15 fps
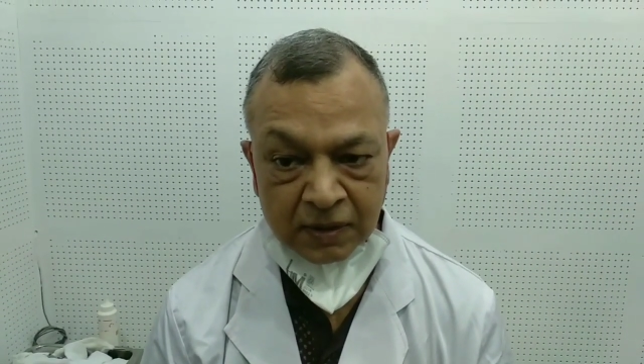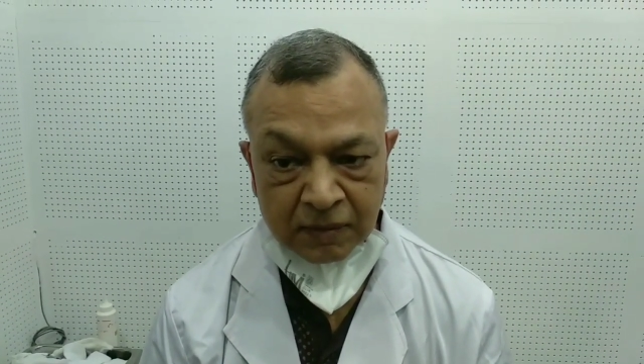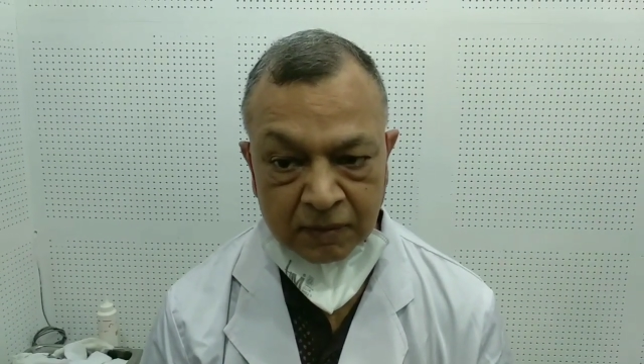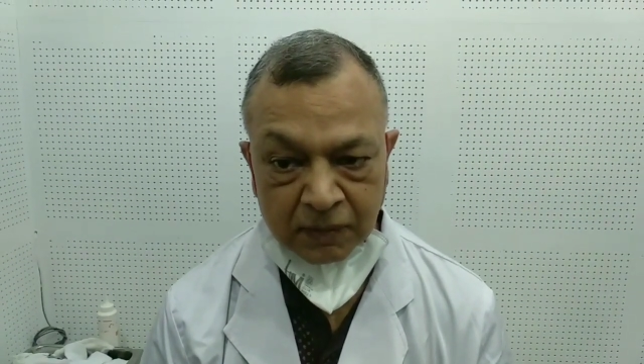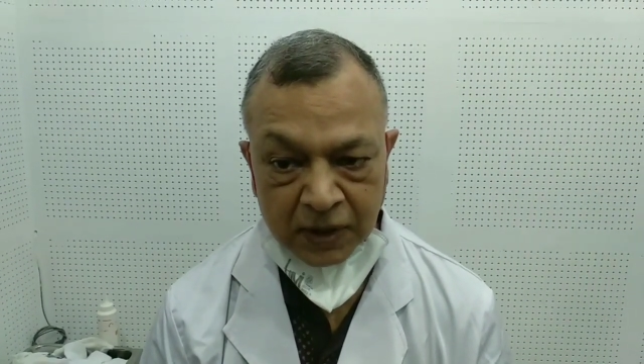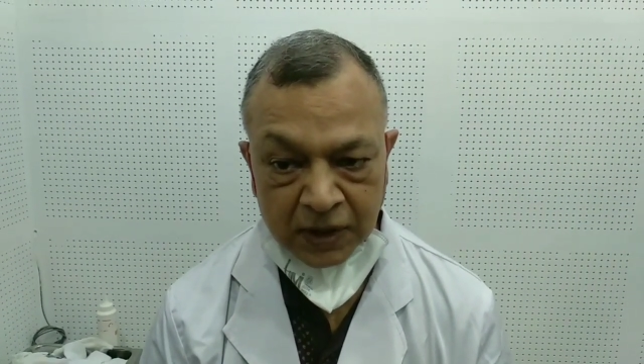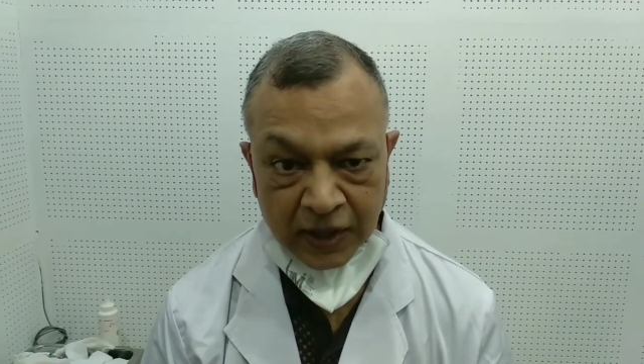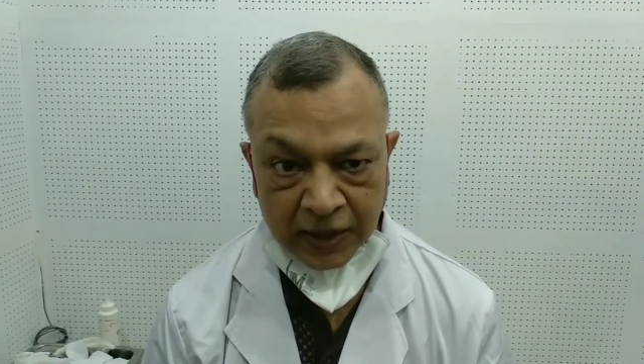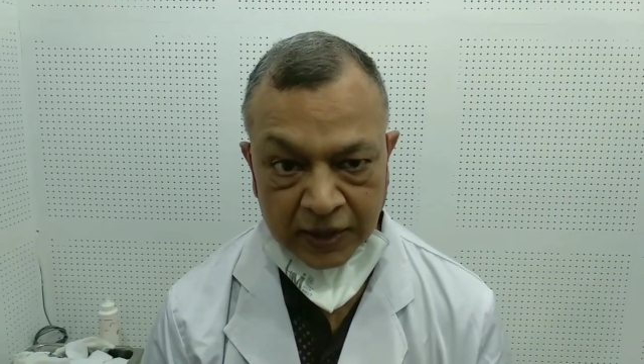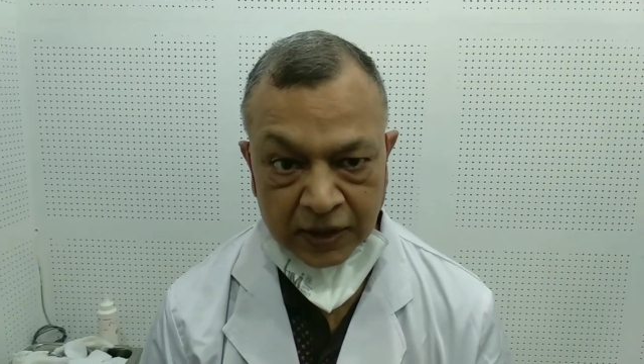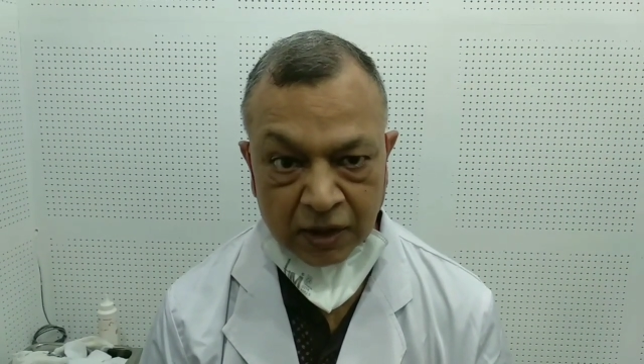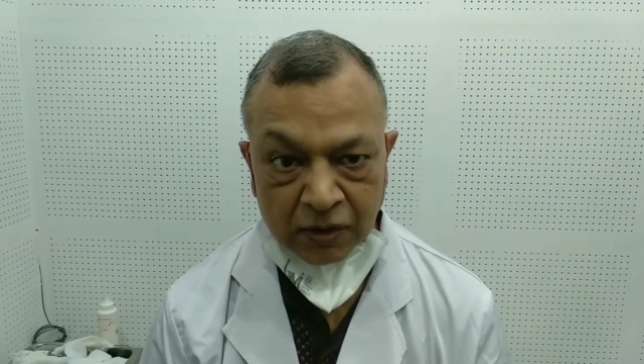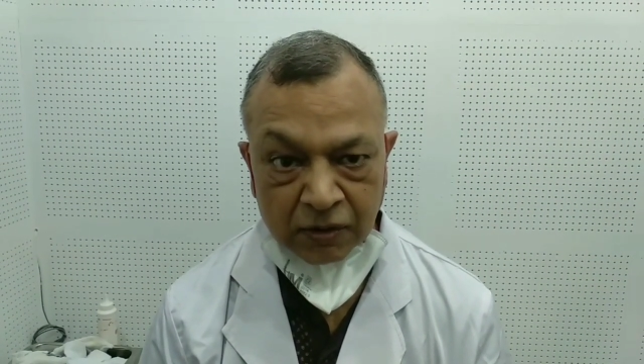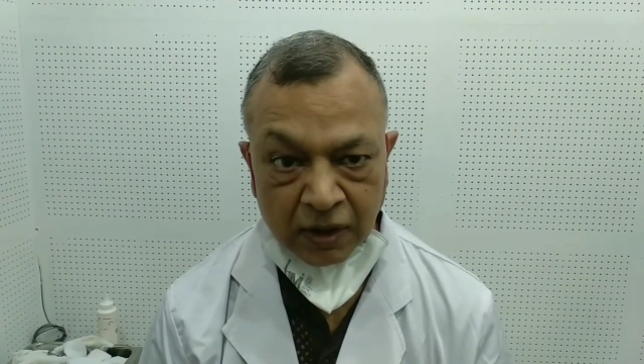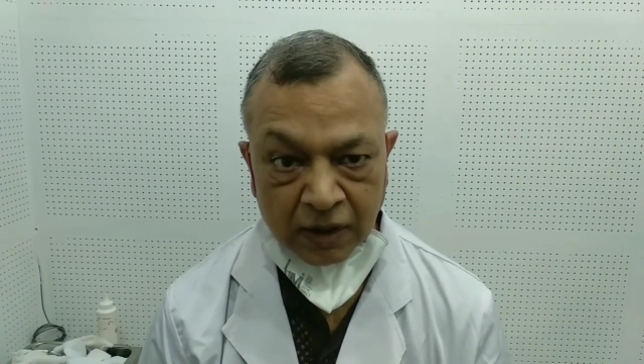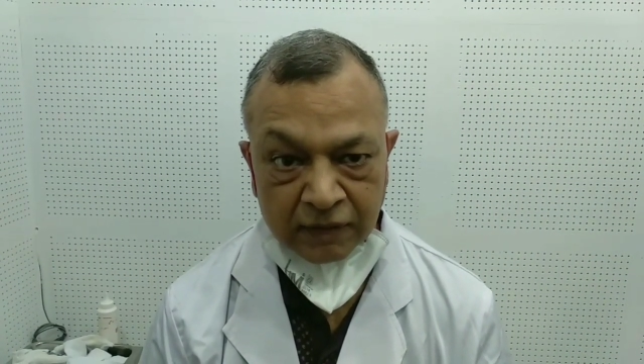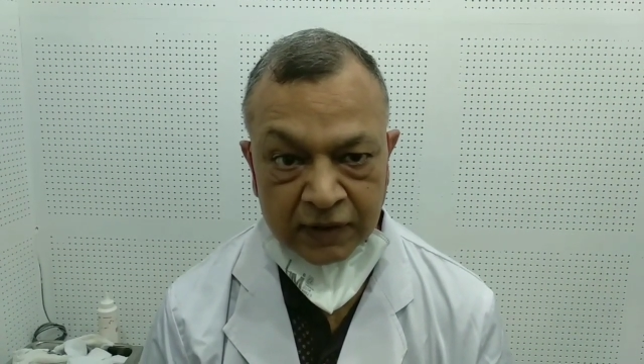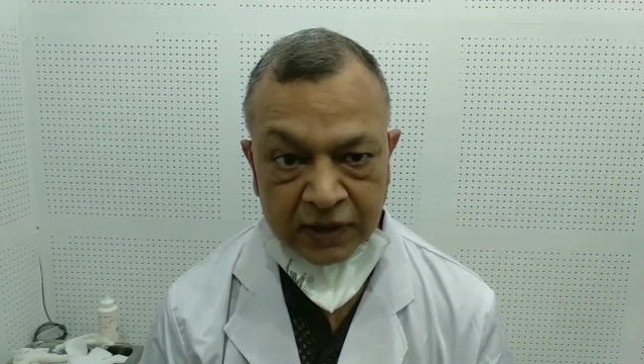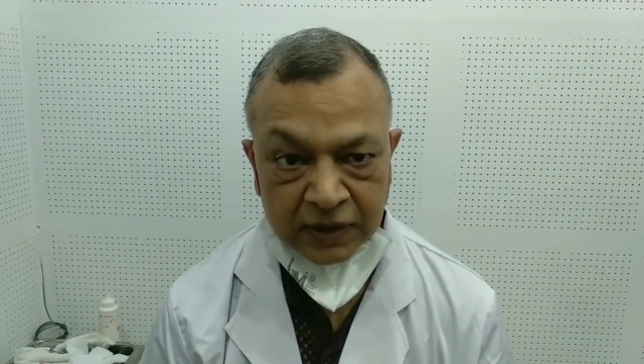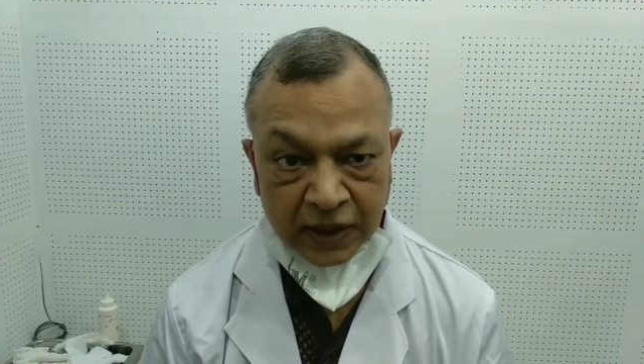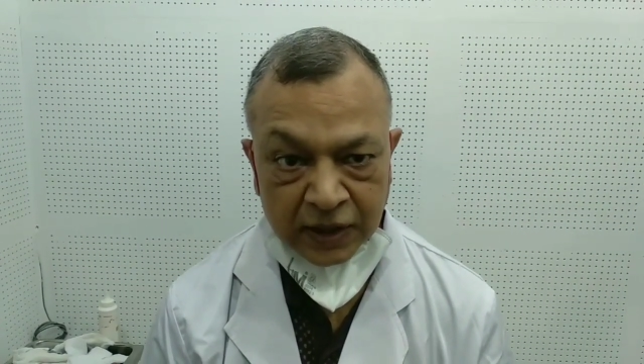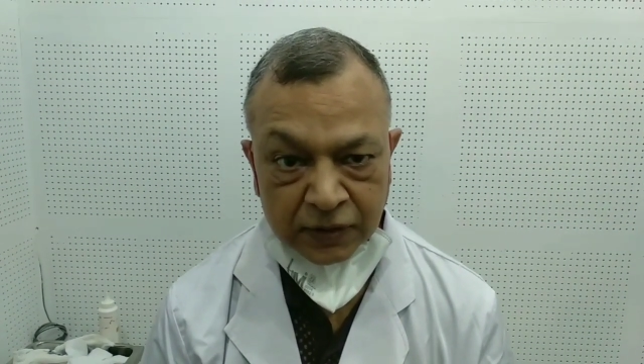But right now I will
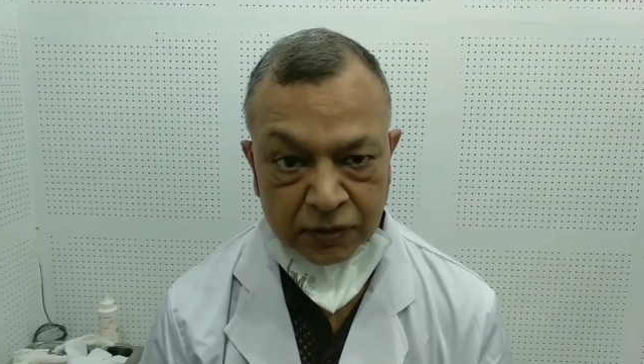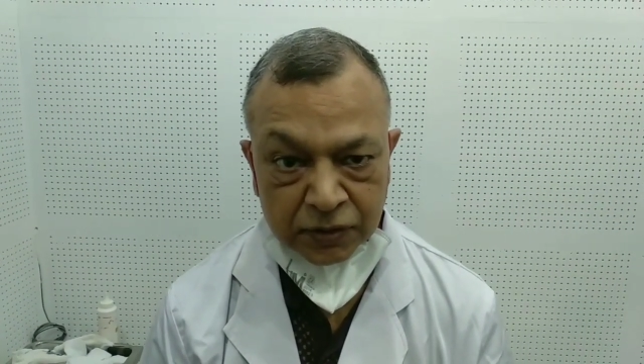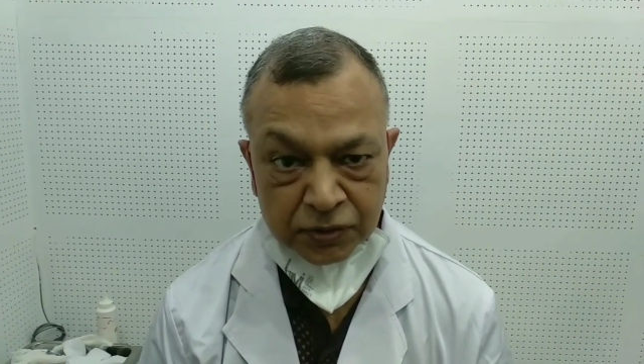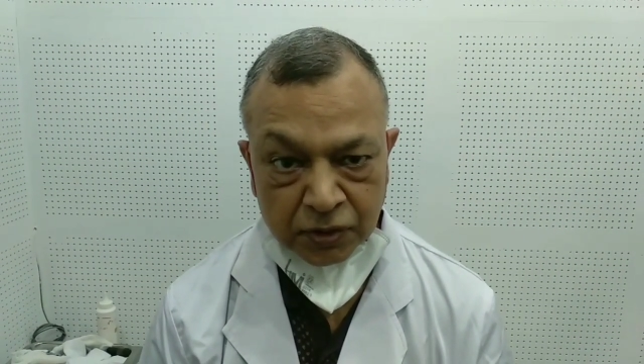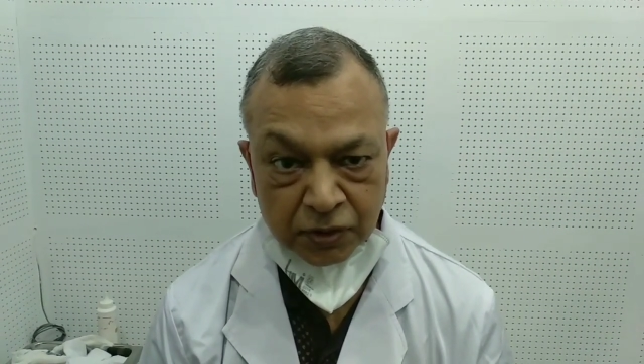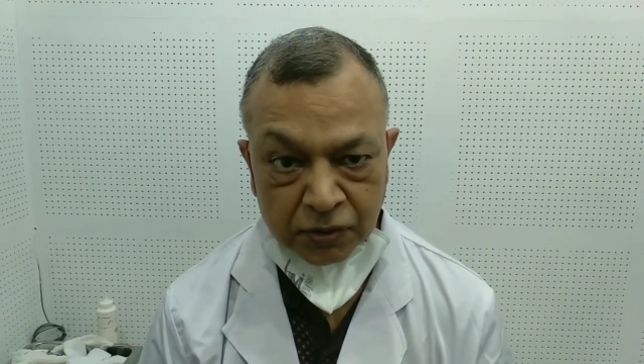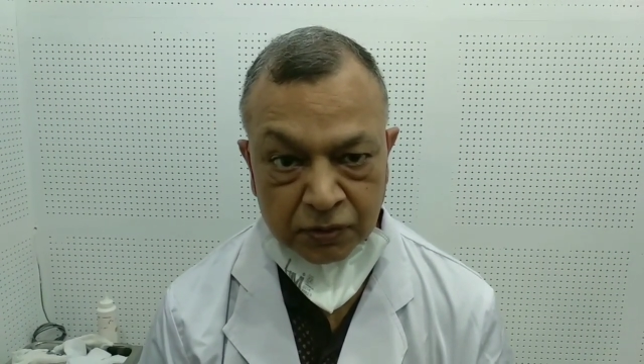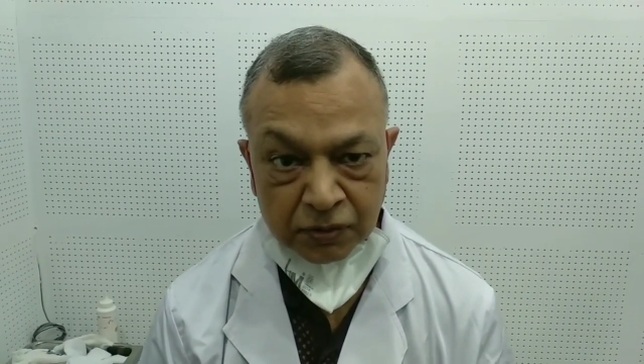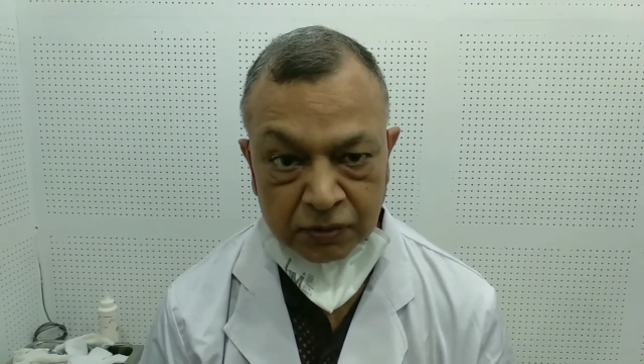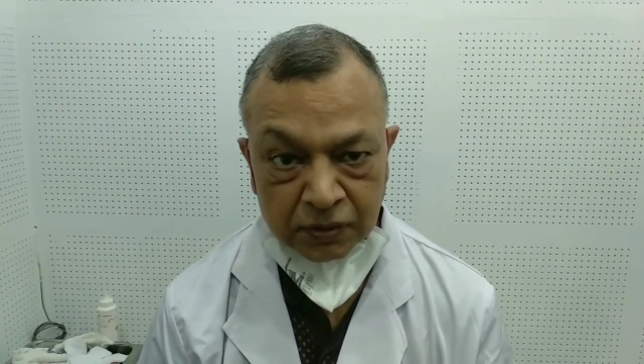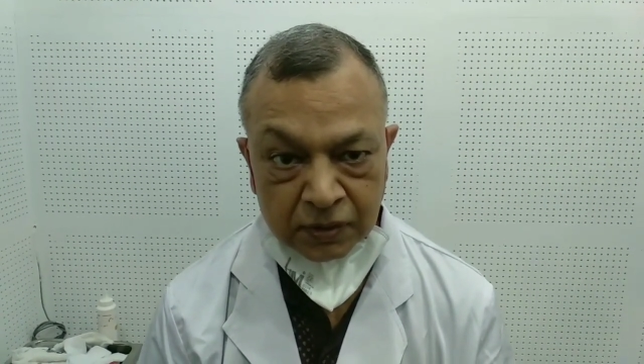try to show you